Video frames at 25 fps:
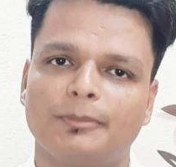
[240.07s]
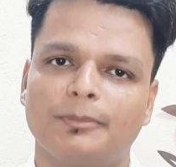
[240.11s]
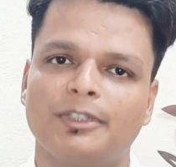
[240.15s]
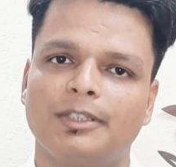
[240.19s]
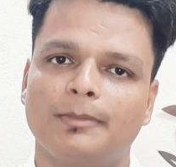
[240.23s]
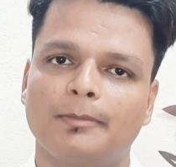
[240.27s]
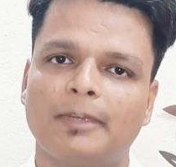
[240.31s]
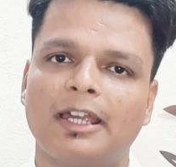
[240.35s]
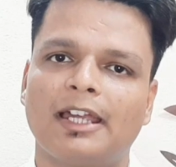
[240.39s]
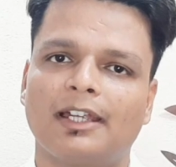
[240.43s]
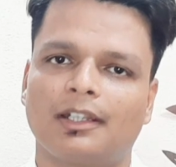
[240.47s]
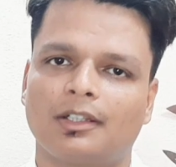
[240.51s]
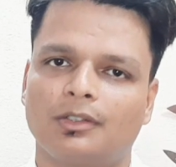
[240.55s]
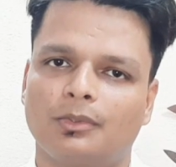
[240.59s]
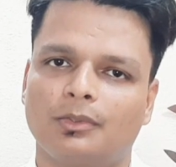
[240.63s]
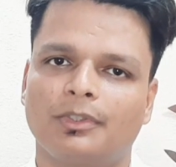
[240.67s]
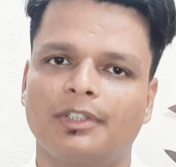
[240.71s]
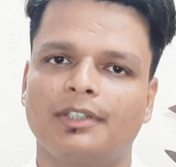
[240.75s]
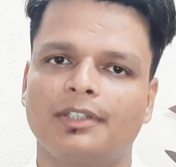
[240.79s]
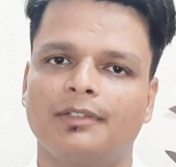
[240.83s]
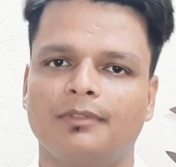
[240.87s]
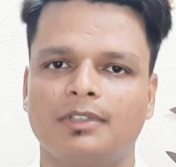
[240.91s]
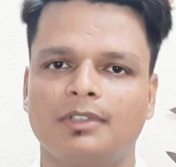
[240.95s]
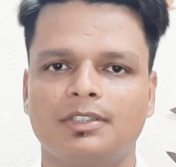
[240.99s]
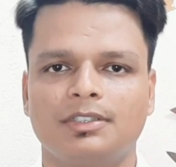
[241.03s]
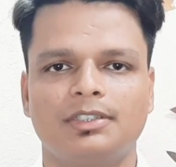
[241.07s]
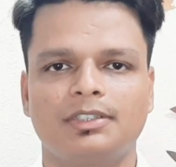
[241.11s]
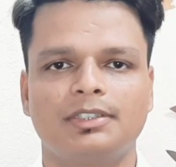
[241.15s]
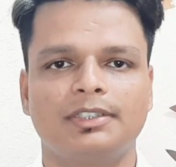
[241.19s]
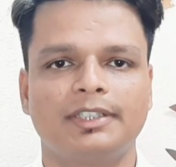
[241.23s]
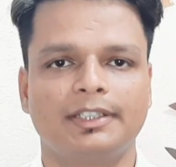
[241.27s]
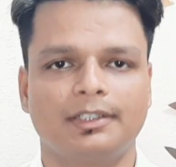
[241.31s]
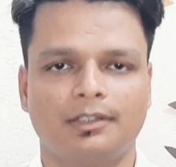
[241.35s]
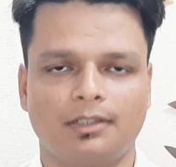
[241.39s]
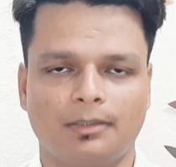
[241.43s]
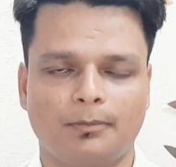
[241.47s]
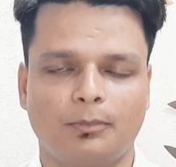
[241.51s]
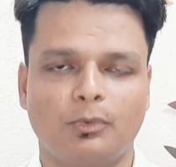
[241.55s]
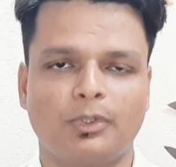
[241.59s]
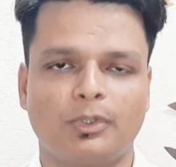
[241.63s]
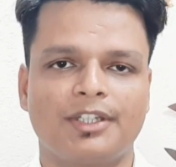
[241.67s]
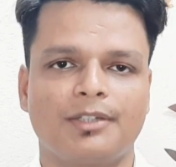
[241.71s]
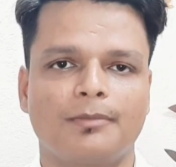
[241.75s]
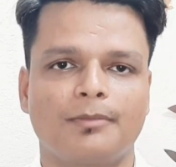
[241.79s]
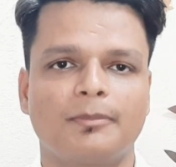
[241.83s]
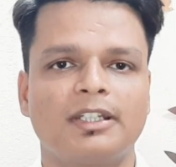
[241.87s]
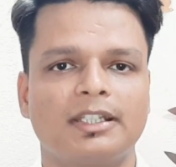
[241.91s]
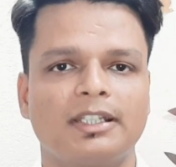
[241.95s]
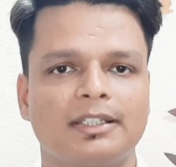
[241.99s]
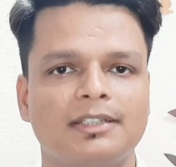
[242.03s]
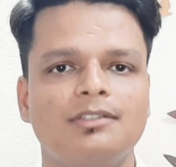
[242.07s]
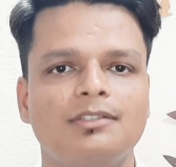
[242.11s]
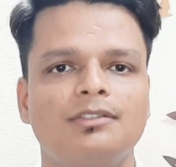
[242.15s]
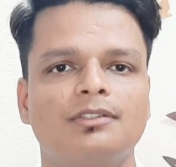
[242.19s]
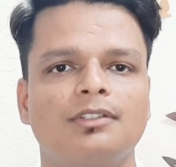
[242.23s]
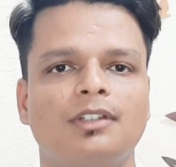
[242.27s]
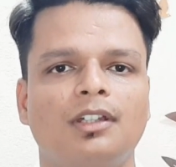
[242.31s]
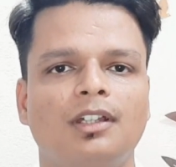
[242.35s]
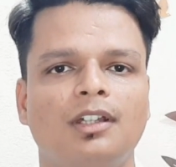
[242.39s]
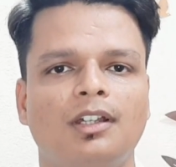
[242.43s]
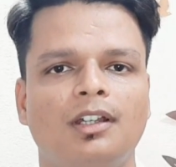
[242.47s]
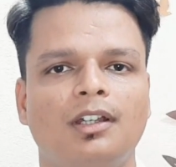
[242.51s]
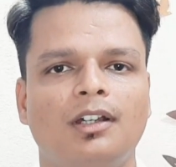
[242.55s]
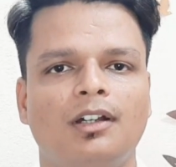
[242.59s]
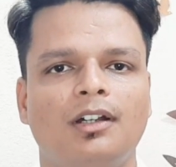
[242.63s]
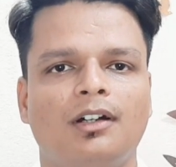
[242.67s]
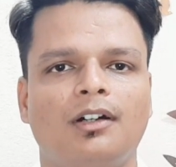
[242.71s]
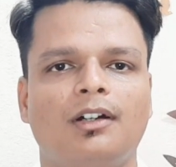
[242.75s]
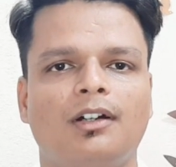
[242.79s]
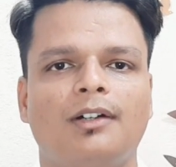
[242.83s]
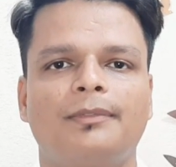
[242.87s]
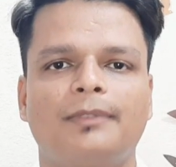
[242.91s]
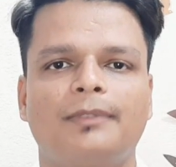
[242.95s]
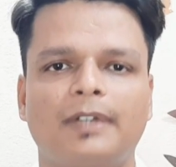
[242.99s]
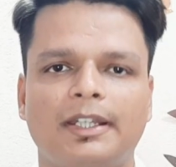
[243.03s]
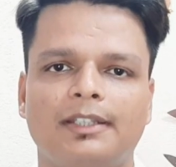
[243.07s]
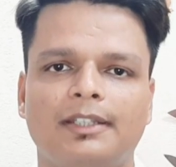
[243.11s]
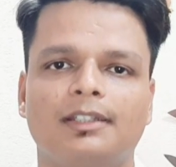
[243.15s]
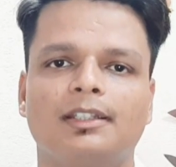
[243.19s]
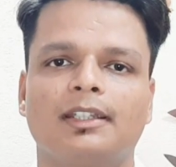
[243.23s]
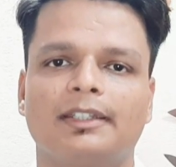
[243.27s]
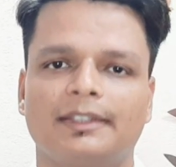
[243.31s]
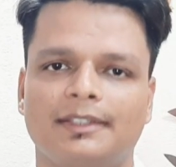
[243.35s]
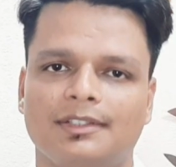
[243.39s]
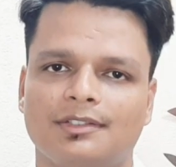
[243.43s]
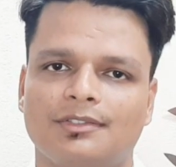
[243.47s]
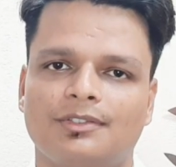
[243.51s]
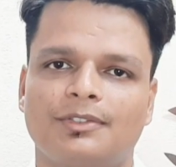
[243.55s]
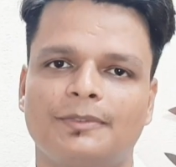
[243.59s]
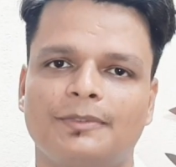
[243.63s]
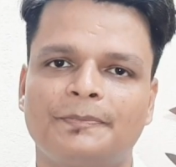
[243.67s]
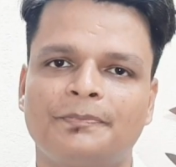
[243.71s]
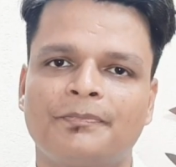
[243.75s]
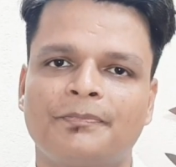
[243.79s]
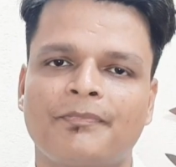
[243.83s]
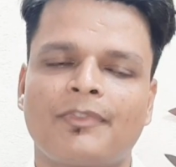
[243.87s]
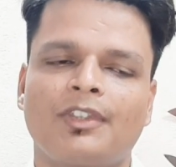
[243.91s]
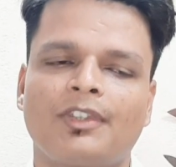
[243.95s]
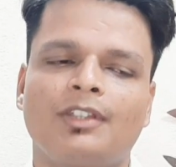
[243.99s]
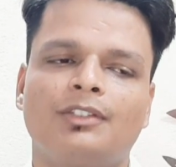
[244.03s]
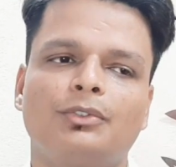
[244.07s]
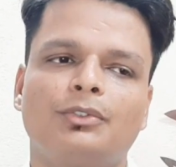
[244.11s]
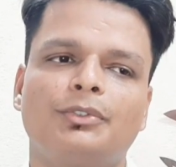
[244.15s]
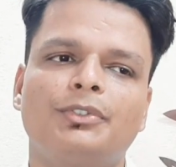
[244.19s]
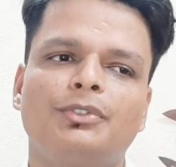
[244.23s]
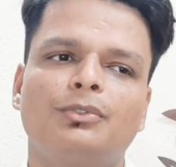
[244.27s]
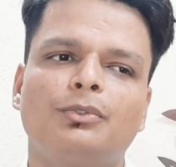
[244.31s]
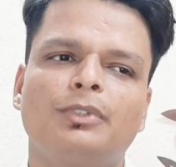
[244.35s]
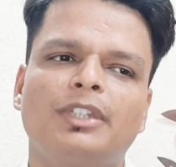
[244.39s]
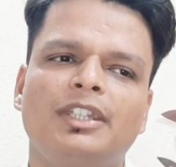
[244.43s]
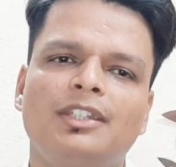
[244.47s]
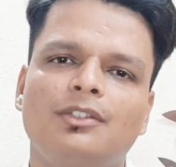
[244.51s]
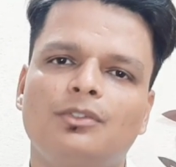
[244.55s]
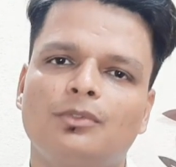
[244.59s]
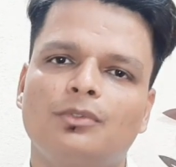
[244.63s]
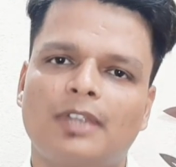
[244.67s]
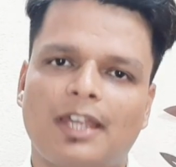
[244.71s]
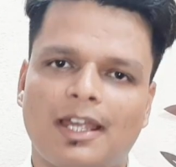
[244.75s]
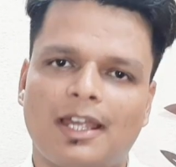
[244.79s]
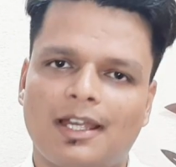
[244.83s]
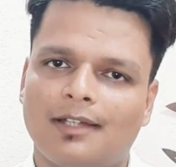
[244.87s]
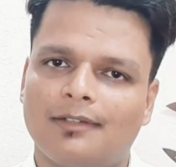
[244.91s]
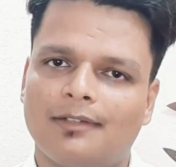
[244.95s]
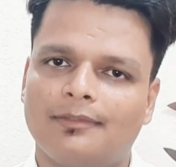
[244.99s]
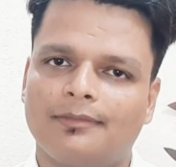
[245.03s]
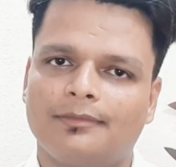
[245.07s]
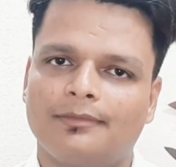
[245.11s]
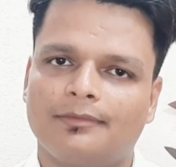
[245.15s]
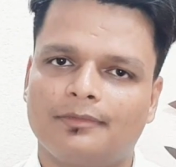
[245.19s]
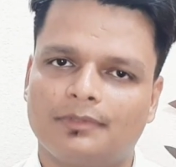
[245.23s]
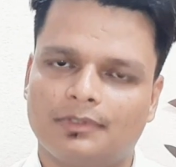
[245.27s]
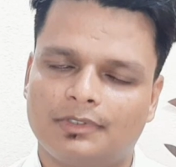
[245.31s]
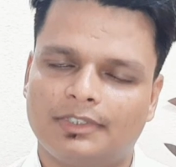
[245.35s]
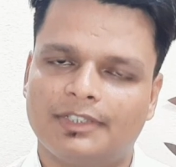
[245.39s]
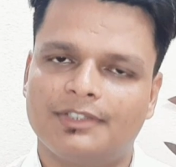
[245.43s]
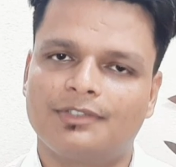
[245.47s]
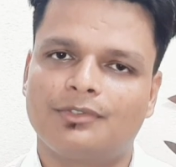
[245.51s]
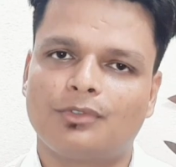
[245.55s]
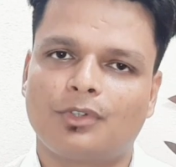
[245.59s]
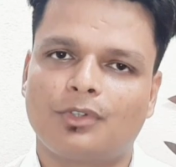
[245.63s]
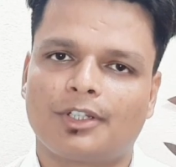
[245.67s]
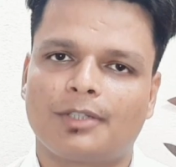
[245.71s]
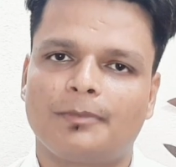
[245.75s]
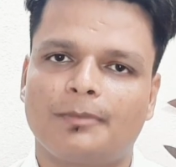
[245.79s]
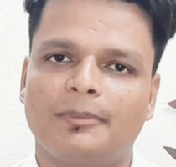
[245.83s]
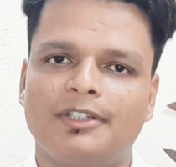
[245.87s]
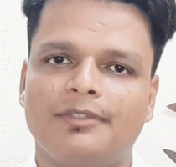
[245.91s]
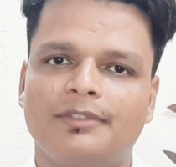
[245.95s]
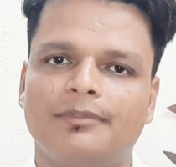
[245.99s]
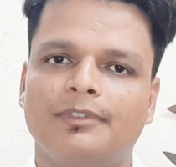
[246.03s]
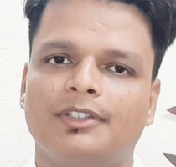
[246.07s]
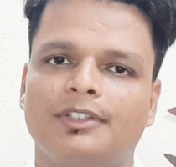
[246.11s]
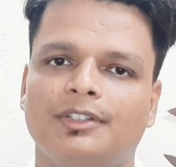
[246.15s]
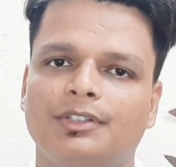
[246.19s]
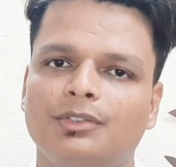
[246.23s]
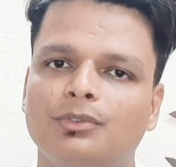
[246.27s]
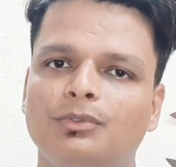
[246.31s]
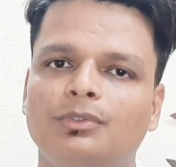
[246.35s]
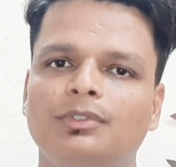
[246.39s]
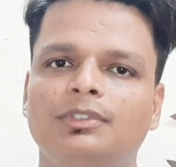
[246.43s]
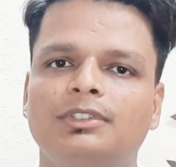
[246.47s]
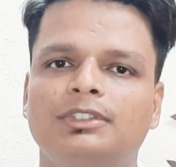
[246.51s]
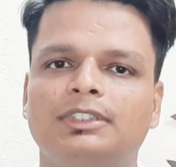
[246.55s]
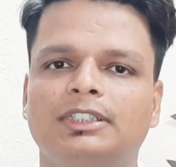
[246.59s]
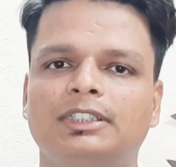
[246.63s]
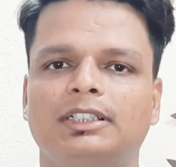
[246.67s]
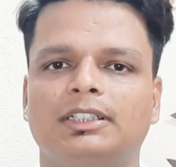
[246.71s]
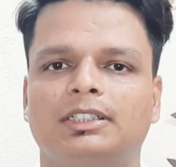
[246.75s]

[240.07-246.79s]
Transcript: the bank, okay, once their appointment is finalized. So you need to have these documents with you.